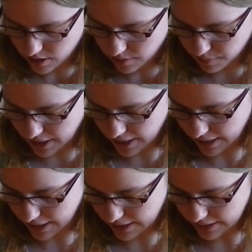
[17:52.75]

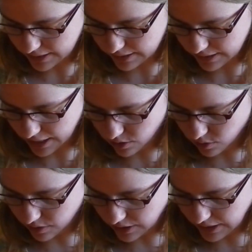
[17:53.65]
because I don't
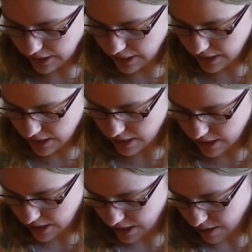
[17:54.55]
really need
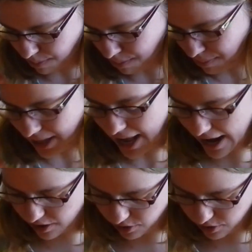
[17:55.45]
the black or the